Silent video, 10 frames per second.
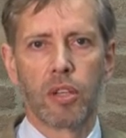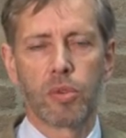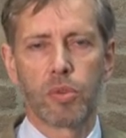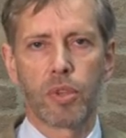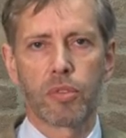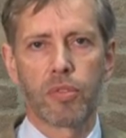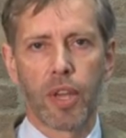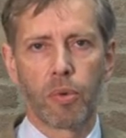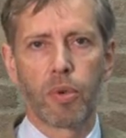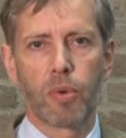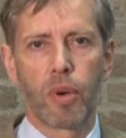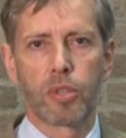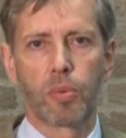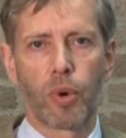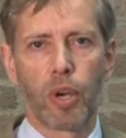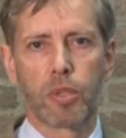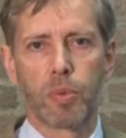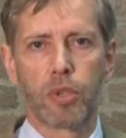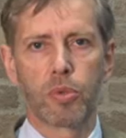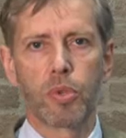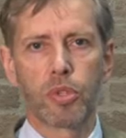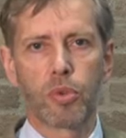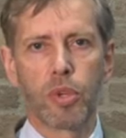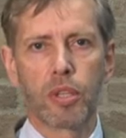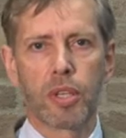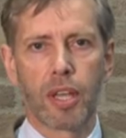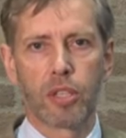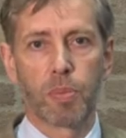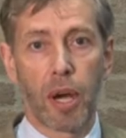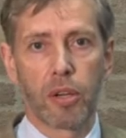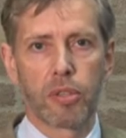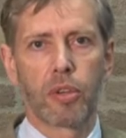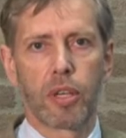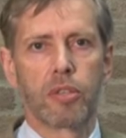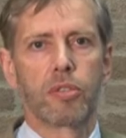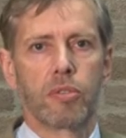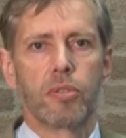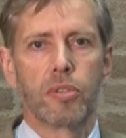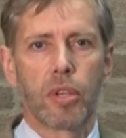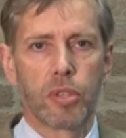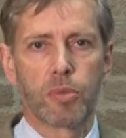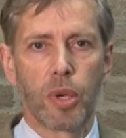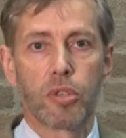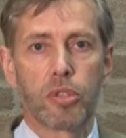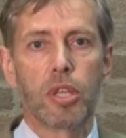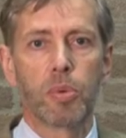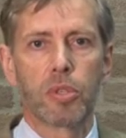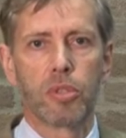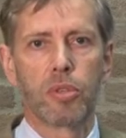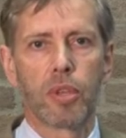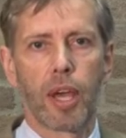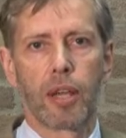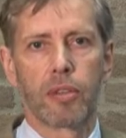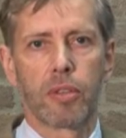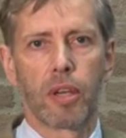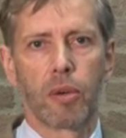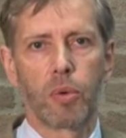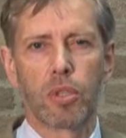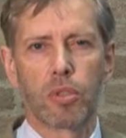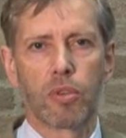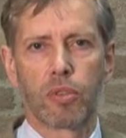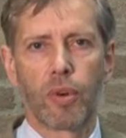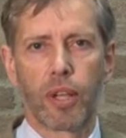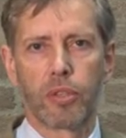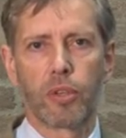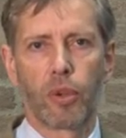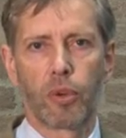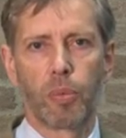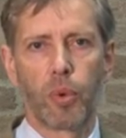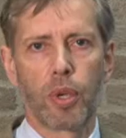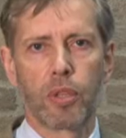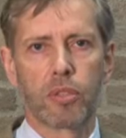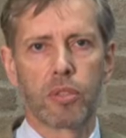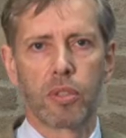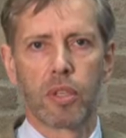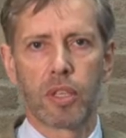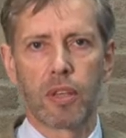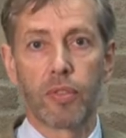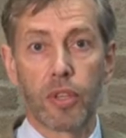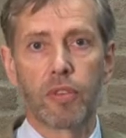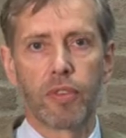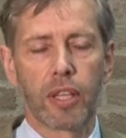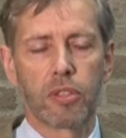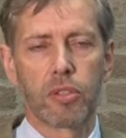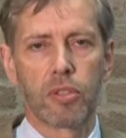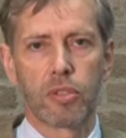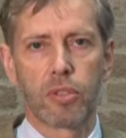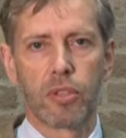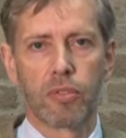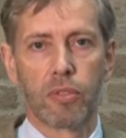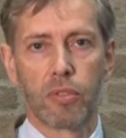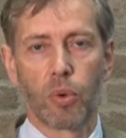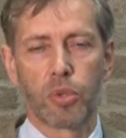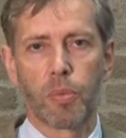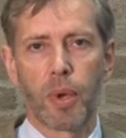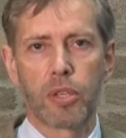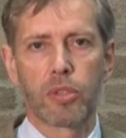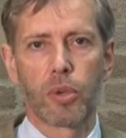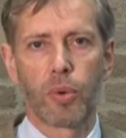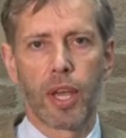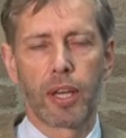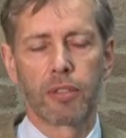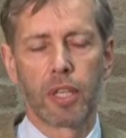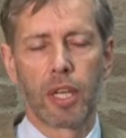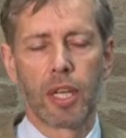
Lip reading: As a result of that, we were quite surprised because we screened against parasites. These days it's much cheaper to do that. We can do it for around $1 a point, given the advantages in automation that we have.